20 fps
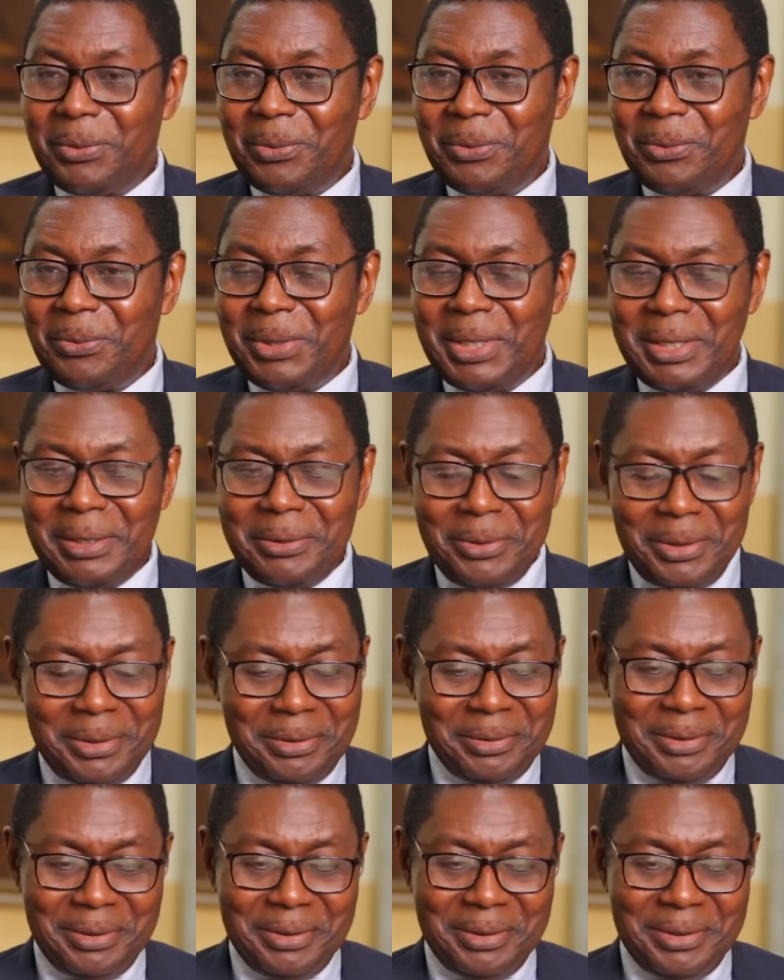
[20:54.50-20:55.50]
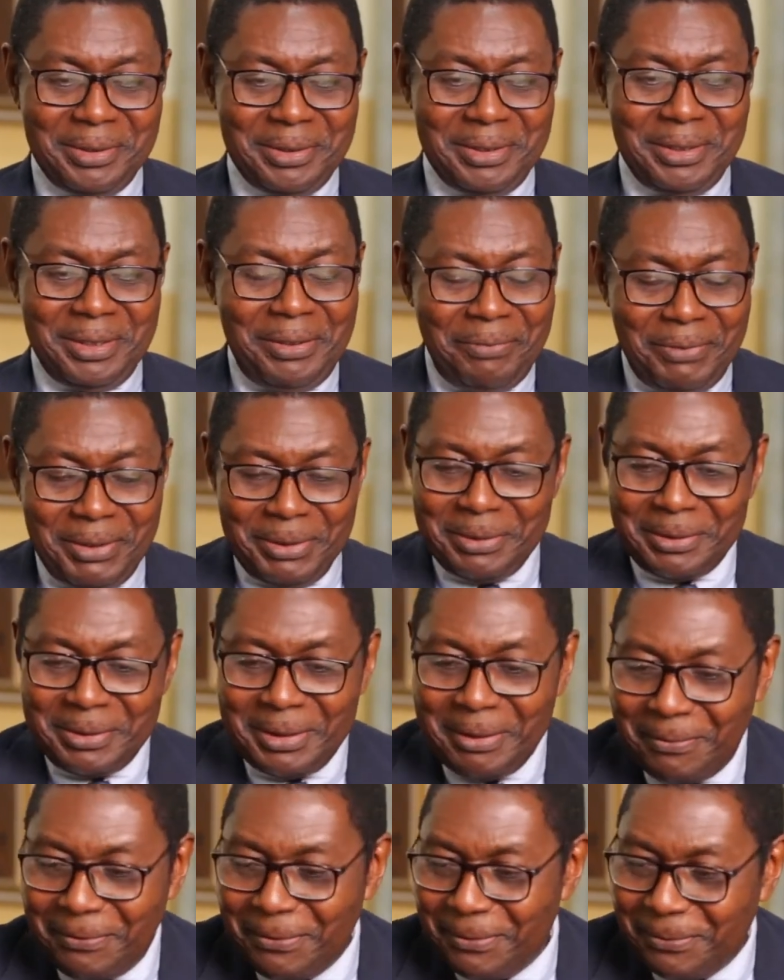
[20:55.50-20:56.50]
were not living on
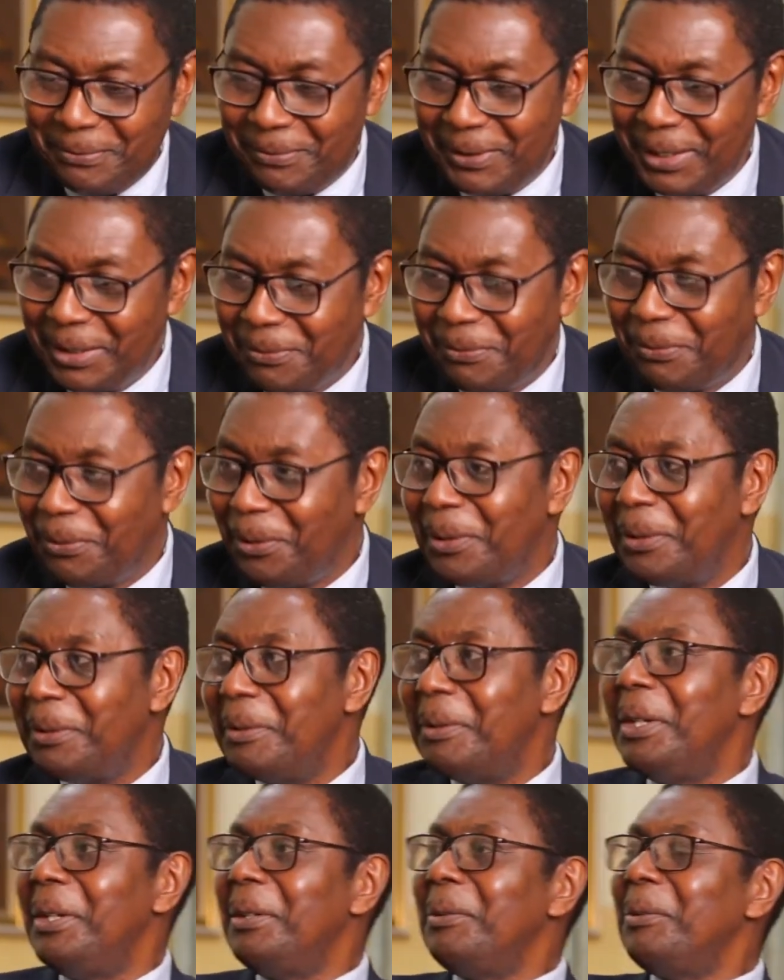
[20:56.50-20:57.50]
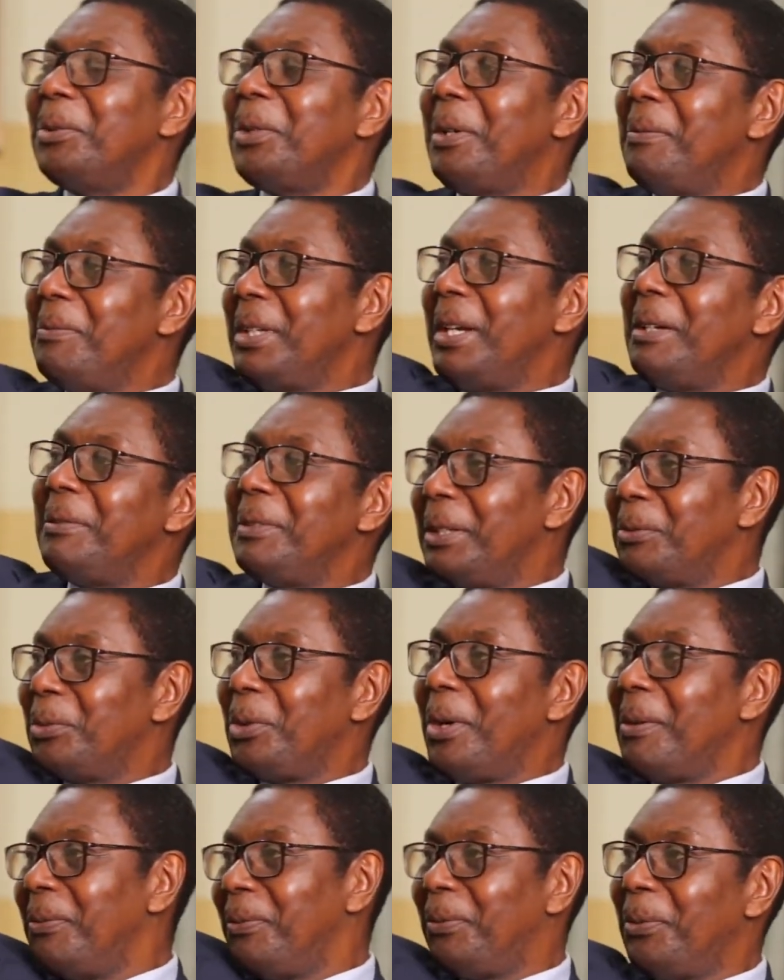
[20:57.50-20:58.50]
the first floor. Sometimes the
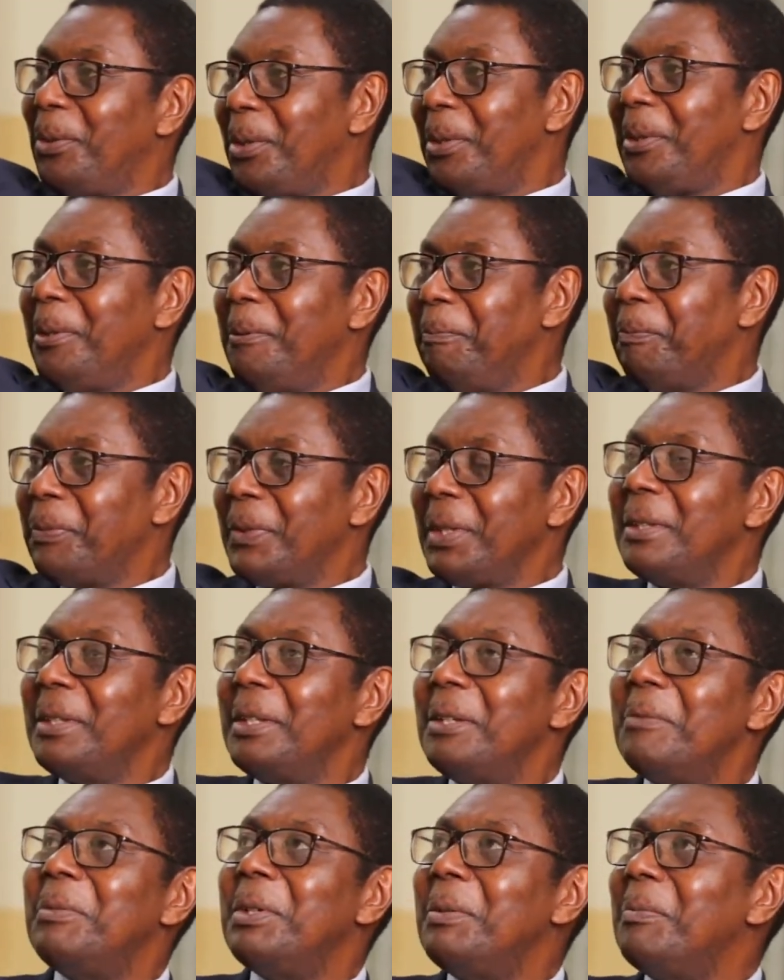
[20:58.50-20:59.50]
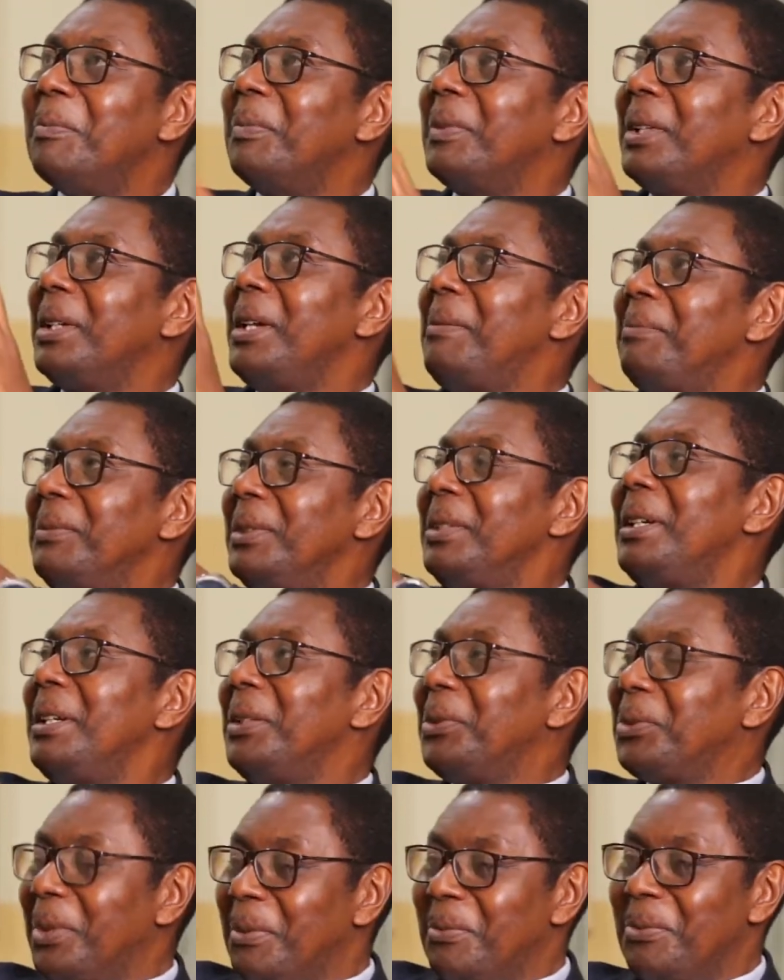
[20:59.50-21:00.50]
top floor, they've been come
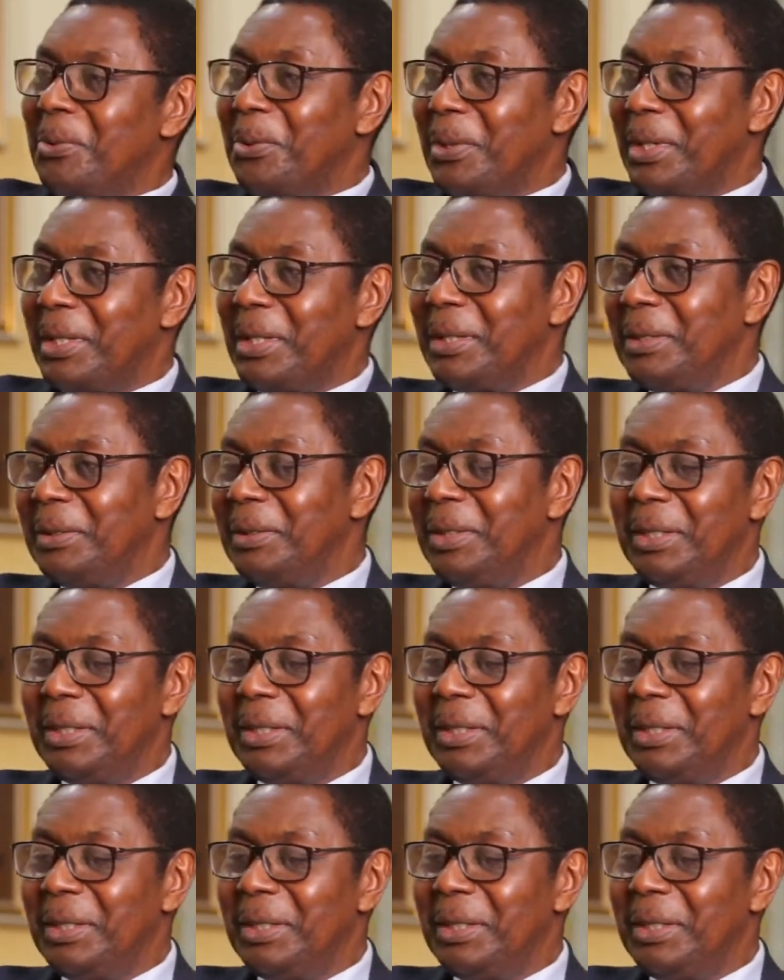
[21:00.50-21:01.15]
there somewhere,